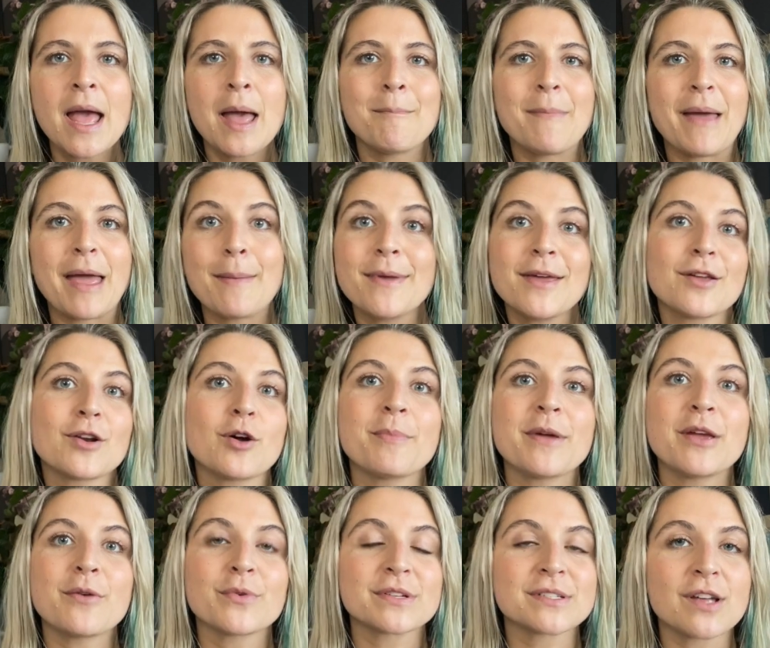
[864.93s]
Maybe it'll
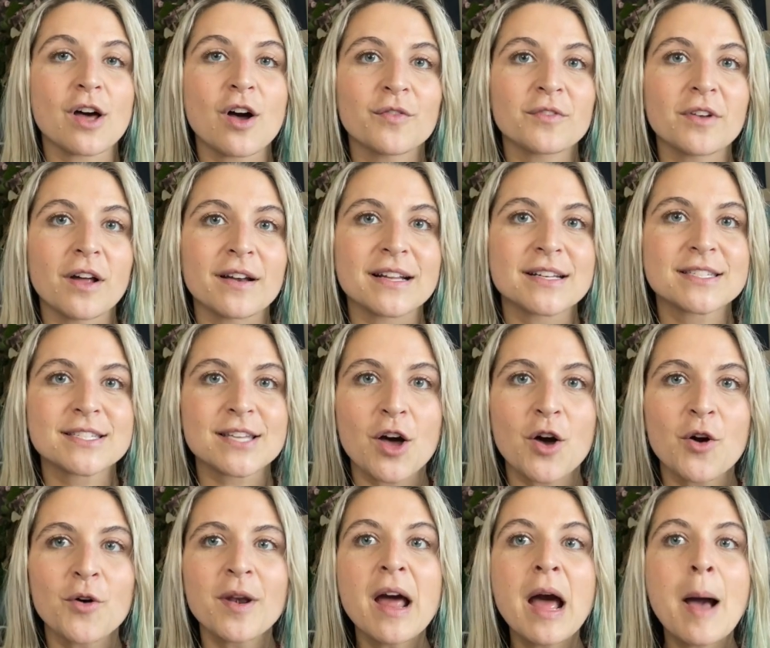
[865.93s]
be resolved on its
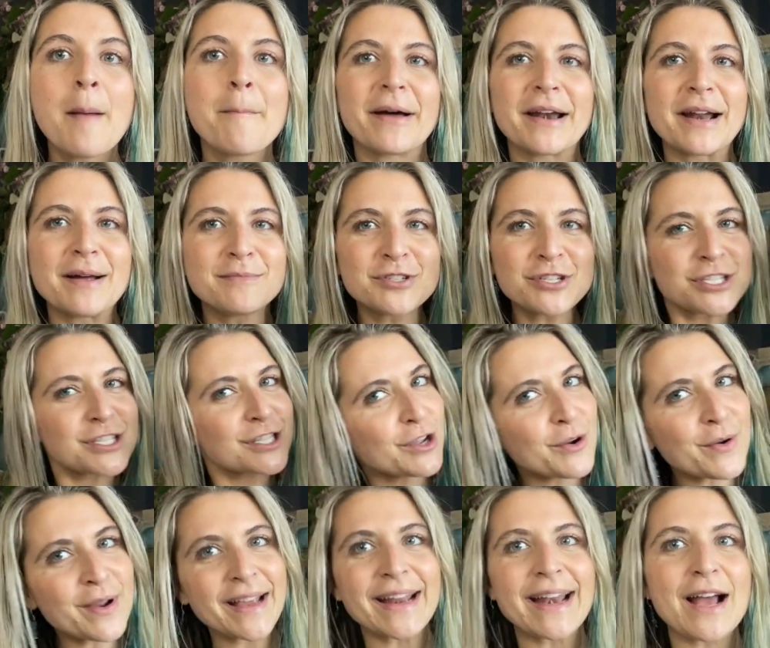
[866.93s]
own, but I'm just
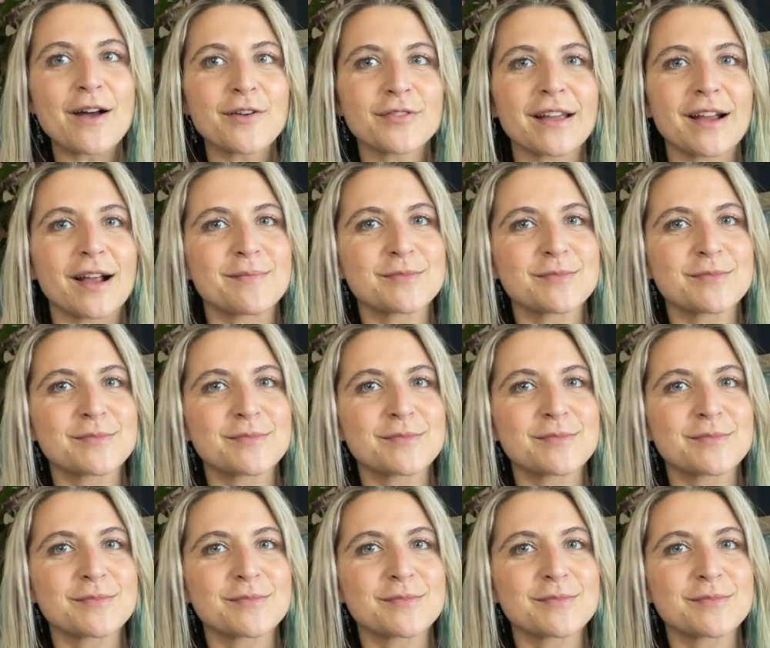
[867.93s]
throwing it out there.